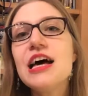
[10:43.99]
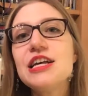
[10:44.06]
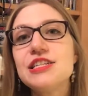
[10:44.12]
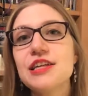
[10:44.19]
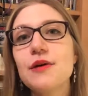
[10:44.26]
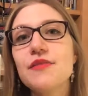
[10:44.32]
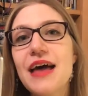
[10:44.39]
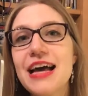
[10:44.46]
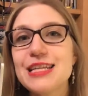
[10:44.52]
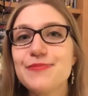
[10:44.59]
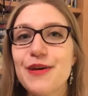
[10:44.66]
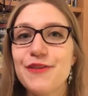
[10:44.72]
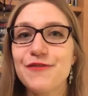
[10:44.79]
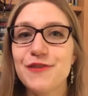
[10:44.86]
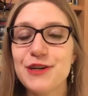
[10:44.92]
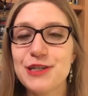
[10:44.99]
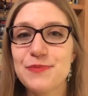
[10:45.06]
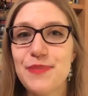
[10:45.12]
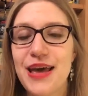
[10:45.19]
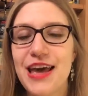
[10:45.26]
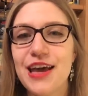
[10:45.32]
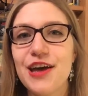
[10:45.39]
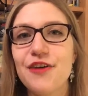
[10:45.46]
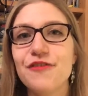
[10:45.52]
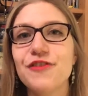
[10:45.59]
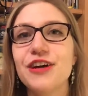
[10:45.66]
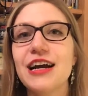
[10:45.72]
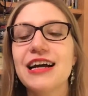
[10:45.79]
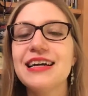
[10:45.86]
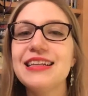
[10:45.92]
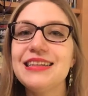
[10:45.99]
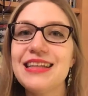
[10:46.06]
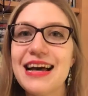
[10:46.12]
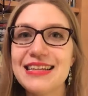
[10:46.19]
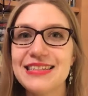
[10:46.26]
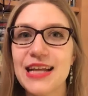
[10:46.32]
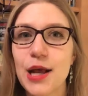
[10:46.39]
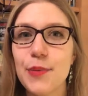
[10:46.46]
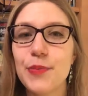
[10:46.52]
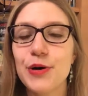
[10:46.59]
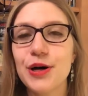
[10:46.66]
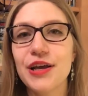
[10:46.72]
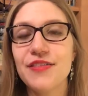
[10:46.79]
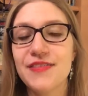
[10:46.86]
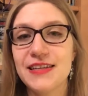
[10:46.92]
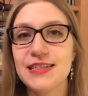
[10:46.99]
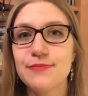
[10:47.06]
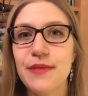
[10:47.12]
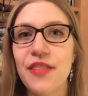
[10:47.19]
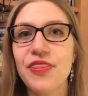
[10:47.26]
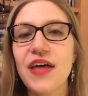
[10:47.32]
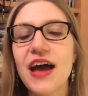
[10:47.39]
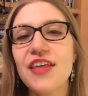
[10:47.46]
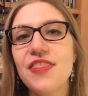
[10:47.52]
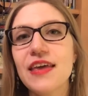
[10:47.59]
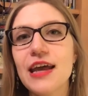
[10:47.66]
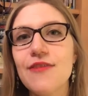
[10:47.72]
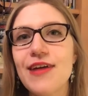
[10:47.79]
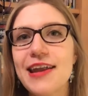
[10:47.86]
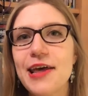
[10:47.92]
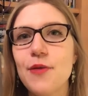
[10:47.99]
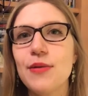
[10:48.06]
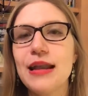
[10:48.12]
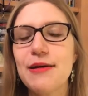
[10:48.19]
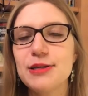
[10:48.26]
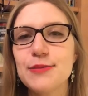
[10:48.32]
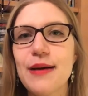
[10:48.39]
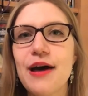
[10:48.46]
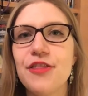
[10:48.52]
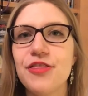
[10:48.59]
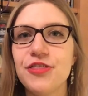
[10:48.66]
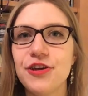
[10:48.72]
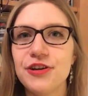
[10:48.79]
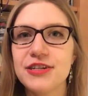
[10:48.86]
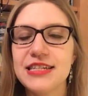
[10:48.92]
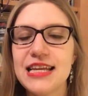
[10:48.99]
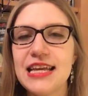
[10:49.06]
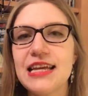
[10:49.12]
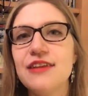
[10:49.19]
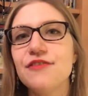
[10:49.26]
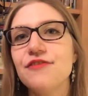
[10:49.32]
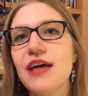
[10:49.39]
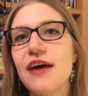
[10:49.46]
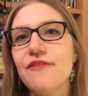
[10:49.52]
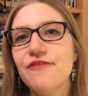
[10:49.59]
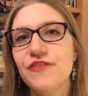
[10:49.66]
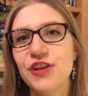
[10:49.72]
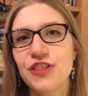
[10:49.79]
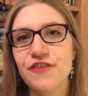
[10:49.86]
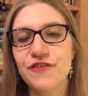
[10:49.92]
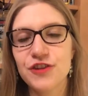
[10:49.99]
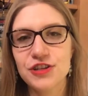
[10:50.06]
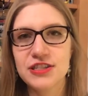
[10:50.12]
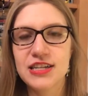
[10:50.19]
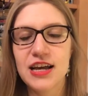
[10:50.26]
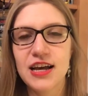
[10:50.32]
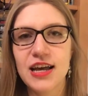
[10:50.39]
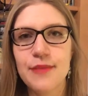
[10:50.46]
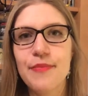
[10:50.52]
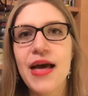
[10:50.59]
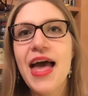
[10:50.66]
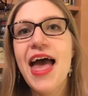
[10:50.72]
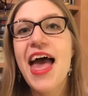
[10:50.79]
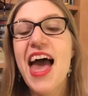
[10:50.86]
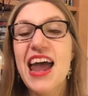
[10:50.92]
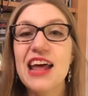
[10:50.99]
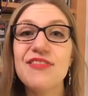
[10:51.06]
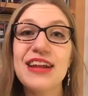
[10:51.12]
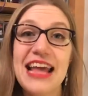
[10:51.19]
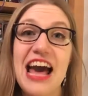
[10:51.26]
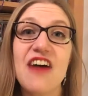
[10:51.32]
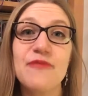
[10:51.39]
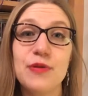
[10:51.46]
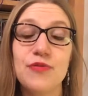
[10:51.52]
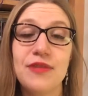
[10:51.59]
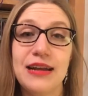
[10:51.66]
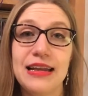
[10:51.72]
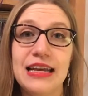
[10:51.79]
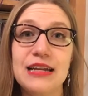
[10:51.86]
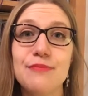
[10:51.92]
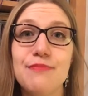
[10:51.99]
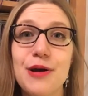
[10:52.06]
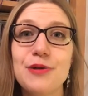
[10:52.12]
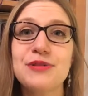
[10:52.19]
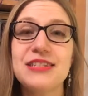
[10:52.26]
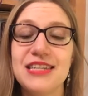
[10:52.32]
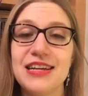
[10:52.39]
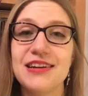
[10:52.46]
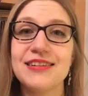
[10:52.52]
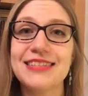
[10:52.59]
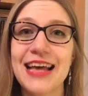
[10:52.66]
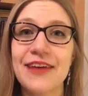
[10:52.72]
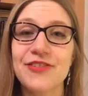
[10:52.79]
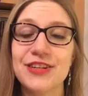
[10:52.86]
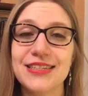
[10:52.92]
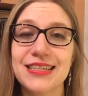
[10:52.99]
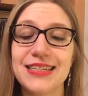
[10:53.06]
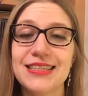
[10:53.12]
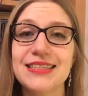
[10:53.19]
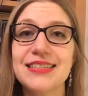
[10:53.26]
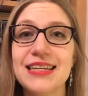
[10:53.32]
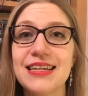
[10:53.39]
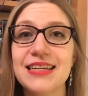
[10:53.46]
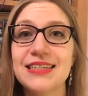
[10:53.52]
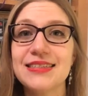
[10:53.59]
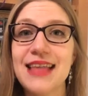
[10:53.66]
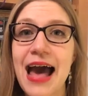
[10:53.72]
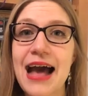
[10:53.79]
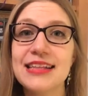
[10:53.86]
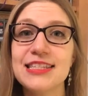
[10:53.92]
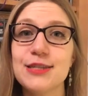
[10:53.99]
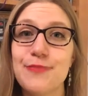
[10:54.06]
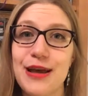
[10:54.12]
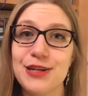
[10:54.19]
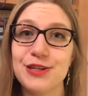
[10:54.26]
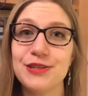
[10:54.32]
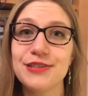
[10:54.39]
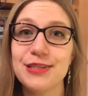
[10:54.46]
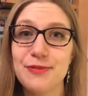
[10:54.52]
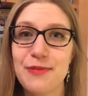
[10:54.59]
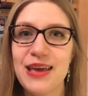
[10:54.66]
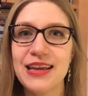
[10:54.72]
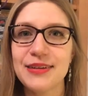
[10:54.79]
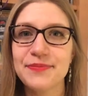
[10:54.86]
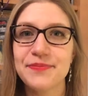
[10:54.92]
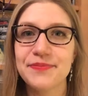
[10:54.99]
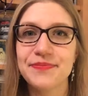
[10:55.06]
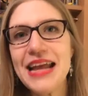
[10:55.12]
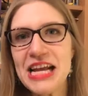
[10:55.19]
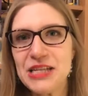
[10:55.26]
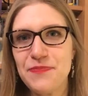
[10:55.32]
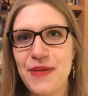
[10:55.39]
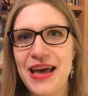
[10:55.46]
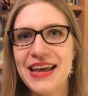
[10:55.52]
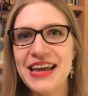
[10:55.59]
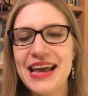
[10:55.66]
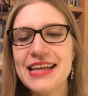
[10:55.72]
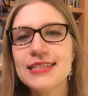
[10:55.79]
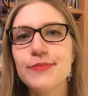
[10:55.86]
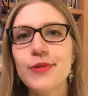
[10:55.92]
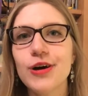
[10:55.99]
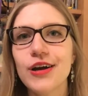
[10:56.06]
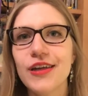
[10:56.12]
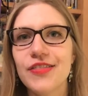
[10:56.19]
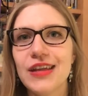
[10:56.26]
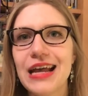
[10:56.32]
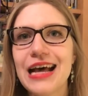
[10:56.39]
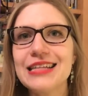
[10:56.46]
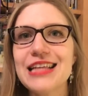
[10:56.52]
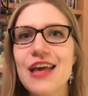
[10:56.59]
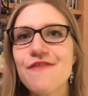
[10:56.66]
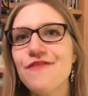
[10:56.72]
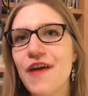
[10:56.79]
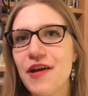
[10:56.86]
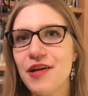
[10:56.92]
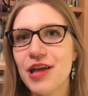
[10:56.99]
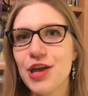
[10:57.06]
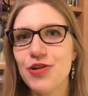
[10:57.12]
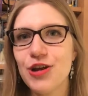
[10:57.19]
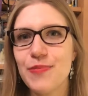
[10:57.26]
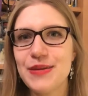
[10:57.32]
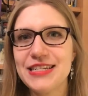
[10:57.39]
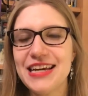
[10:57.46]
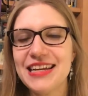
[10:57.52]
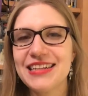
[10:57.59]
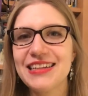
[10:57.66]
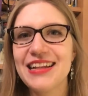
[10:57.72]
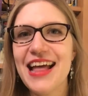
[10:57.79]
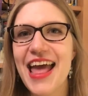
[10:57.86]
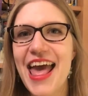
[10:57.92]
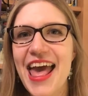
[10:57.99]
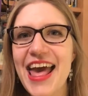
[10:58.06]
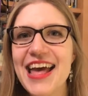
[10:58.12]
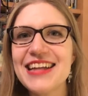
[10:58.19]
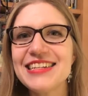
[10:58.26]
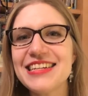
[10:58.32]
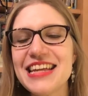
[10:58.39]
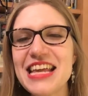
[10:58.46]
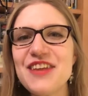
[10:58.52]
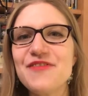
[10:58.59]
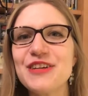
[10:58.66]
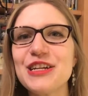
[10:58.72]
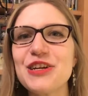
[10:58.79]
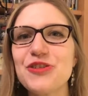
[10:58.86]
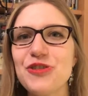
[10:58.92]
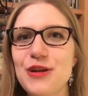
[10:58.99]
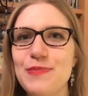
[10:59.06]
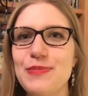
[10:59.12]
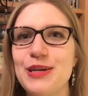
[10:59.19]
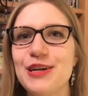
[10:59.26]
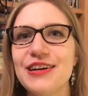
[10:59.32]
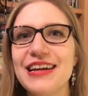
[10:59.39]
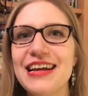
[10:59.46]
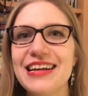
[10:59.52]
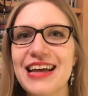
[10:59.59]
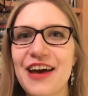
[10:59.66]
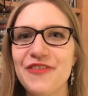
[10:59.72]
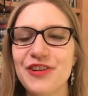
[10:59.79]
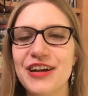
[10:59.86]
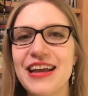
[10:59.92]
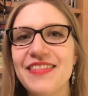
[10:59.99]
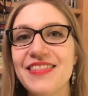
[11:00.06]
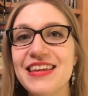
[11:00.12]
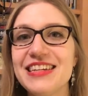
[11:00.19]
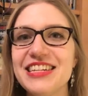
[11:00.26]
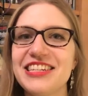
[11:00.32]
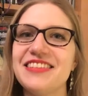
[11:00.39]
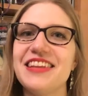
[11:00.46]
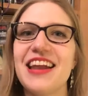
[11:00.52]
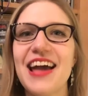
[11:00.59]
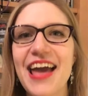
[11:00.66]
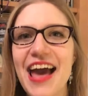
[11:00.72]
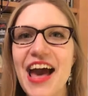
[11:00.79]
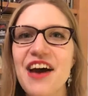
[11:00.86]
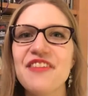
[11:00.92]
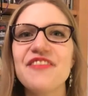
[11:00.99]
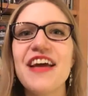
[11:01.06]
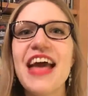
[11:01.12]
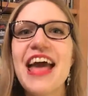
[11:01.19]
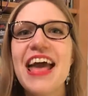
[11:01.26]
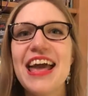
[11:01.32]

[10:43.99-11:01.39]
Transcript: So that is my first pick for a classic book this month. I think I read it when I was about 13 for the first time, and I really have been reading it most years ever since. It is that special to me. My next pick is a book that has a very creepy title and an even creepier cover in the edition that I have.